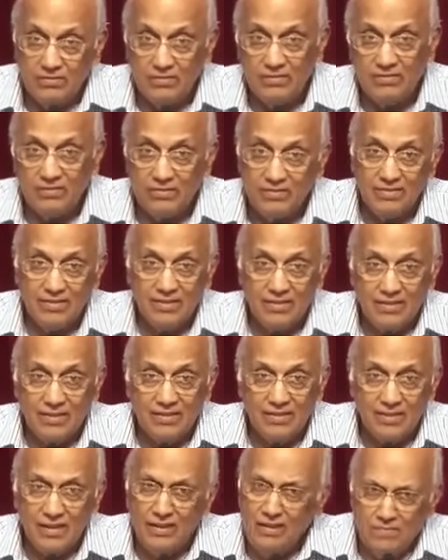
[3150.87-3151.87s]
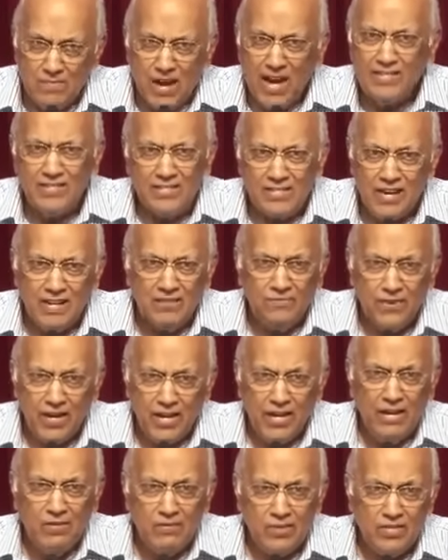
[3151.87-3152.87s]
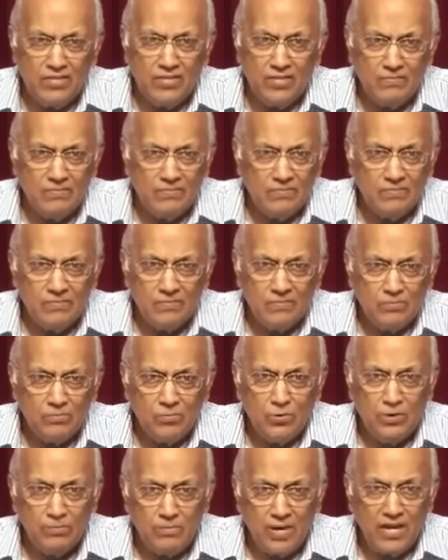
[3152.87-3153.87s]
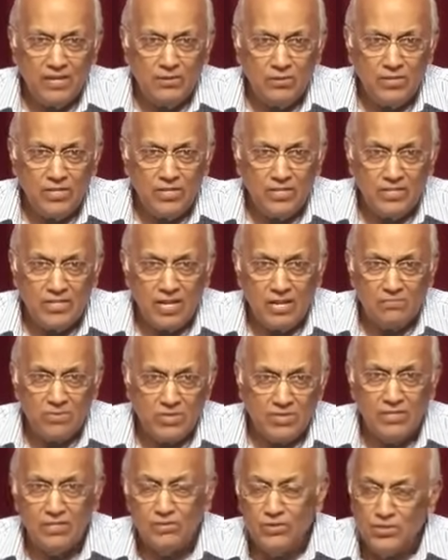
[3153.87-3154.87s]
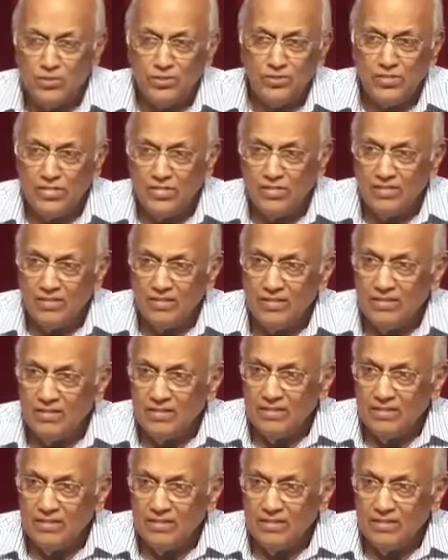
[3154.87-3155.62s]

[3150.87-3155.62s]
Can you imagine that? Fighting with some poor man who earns ten percent of what you earn?